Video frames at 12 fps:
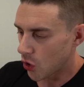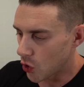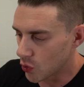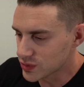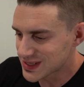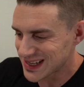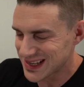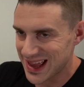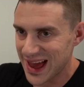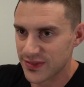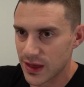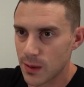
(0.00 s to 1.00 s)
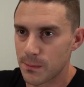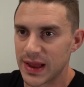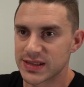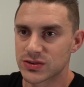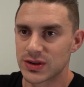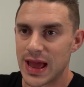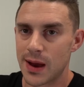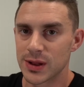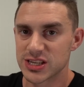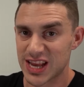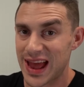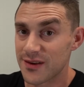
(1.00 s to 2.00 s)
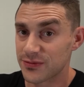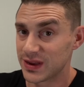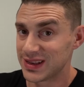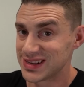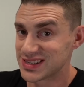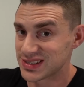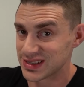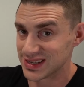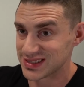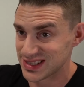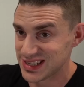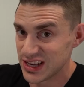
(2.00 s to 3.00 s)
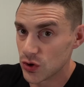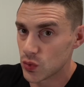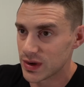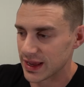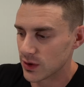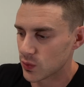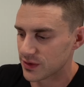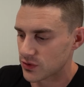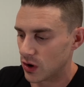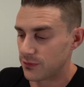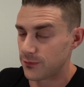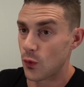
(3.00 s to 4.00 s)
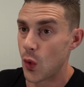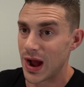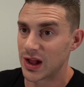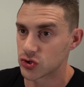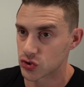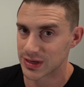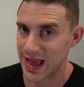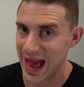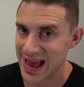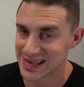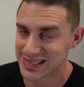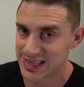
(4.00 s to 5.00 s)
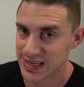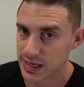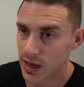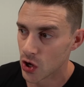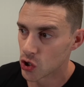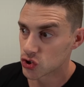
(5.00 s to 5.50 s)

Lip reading: Altogether, based on how much caffeine is yielding, we've got 480